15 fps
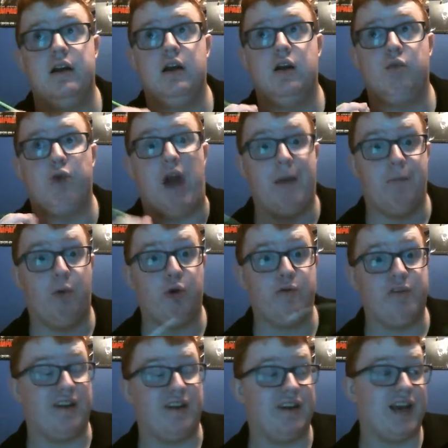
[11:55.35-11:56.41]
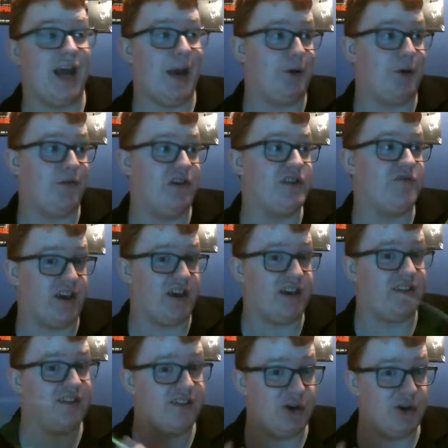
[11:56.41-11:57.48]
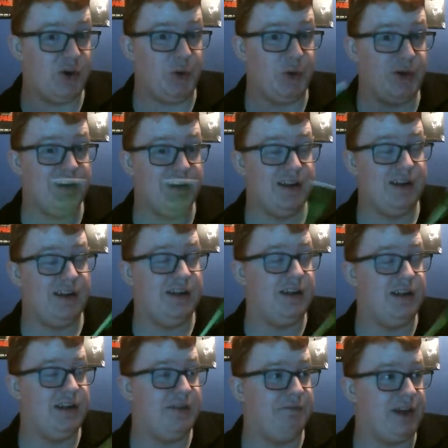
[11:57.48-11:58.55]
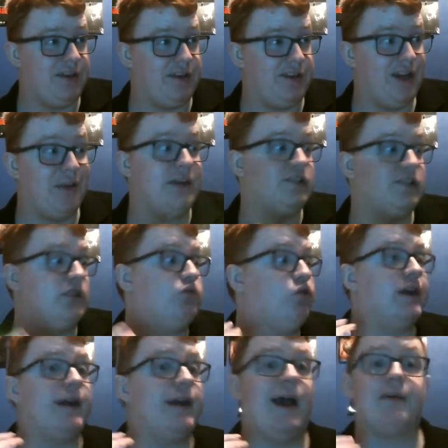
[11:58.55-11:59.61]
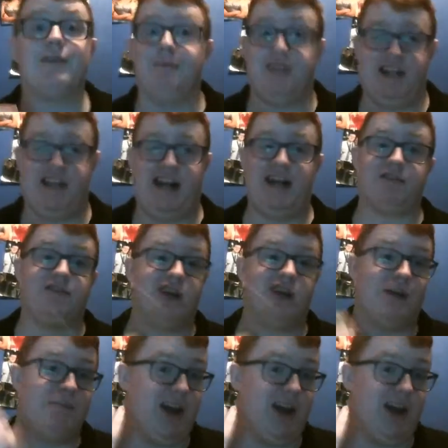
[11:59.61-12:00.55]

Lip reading: we'll have more videos of the Harry Potter franchise very soon. I'm actually really having a blast to talk about